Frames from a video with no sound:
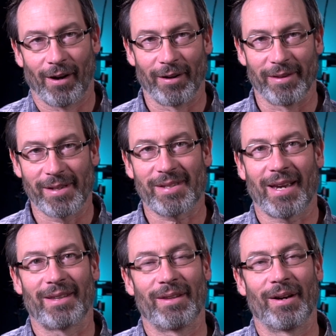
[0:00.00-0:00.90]
On this
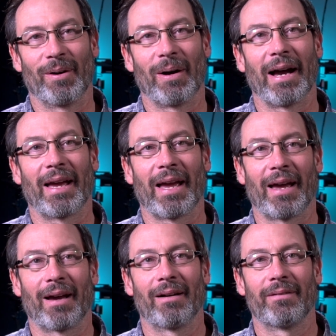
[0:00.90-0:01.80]
side though, I
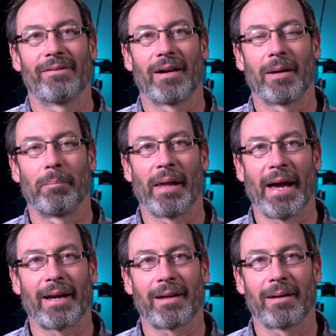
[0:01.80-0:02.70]
have a
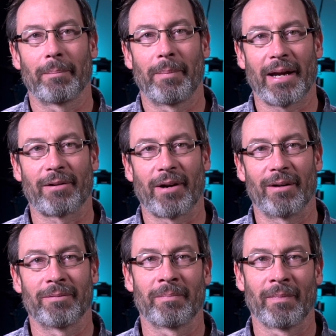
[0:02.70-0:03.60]
black
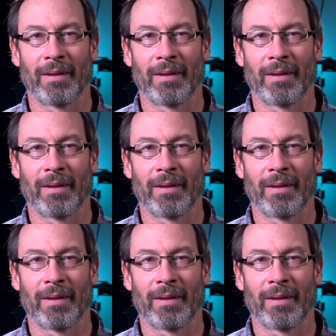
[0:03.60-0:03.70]
background.